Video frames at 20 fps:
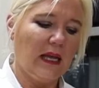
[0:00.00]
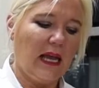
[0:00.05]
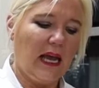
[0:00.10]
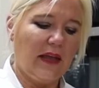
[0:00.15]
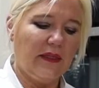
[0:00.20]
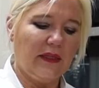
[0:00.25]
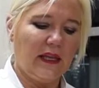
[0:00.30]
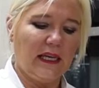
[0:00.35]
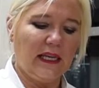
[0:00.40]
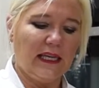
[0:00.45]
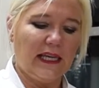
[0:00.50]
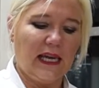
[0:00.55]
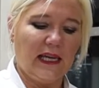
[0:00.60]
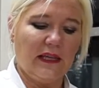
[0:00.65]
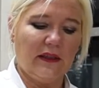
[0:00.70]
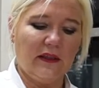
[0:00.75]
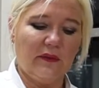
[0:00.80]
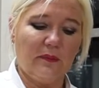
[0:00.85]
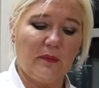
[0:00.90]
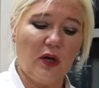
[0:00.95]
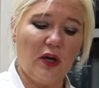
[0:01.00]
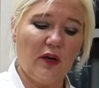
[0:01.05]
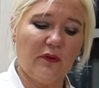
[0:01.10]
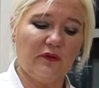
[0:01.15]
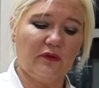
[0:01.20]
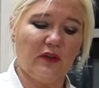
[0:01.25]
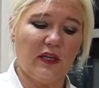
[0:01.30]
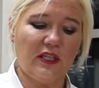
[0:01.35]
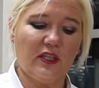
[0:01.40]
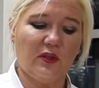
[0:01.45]
And then again, the
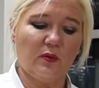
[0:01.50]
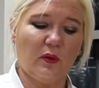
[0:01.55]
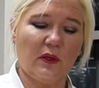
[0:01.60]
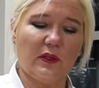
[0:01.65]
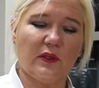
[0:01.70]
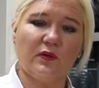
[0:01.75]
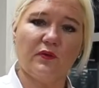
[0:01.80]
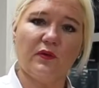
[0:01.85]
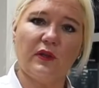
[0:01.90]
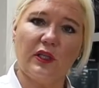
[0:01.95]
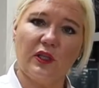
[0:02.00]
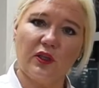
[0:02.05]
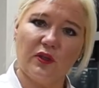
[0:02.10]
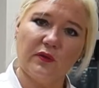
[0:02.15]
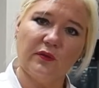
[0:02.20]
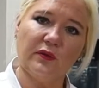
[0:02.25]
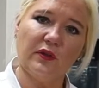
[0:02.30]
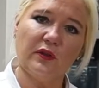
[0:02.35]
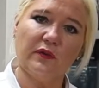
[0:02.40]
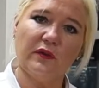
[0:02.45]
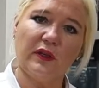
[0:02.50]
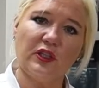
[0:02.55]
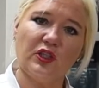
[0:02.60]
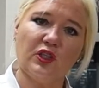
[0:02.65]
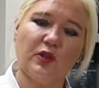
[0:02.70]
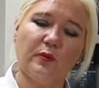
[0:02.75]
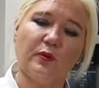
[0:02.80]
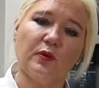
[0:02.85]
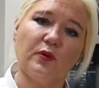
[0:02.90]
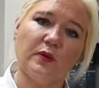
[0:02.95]
perforated ones are really good for your
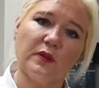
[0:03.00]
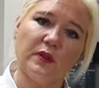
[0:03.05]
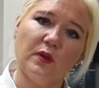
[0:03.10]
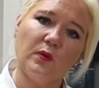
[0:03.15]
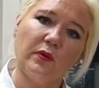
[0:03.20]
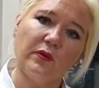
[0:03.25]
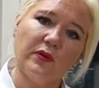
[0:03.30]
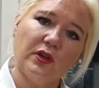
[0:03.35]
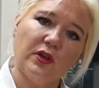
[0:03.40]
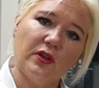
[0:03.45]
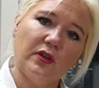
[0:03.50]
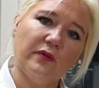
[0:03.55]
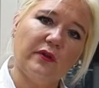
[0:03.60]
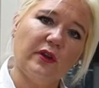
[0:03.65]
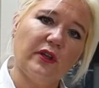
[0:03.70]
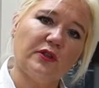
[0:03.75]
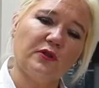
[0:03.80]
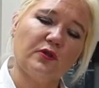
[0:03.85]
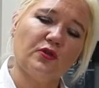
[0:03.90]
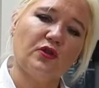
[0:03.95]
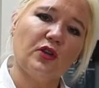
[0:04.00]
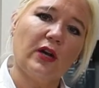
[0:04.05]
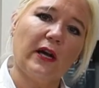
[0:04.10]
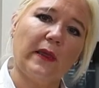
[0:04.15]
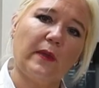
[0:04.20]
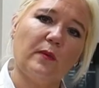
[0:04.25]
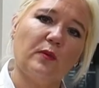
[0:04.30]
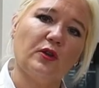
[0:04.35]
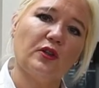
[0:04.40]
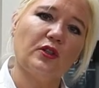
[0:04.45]
vegetables, with a universal tray at
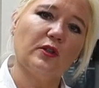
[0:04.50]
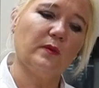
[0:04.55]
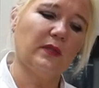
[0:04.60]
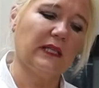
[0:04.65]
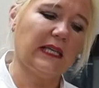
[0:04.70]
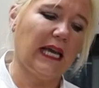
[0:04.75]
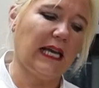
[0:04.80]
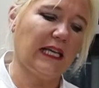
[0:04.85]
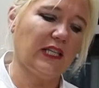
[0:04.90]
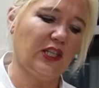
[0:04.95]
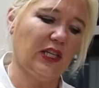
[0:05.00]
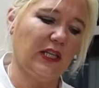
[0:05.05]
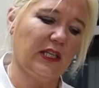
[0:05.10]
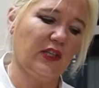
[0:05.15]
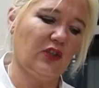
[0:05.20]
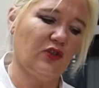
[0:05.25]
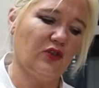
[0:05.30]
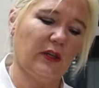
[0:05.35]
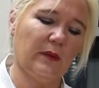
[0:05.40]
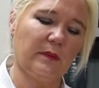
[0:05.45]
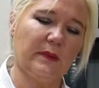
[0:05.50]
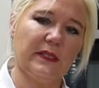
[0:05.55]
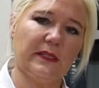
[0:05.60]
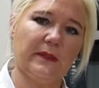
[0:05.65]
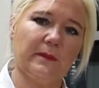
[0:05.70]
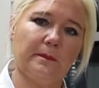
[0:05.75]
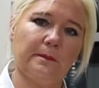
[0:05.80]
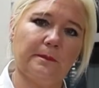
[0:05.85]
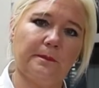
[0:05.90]
the bottom to catch any drips.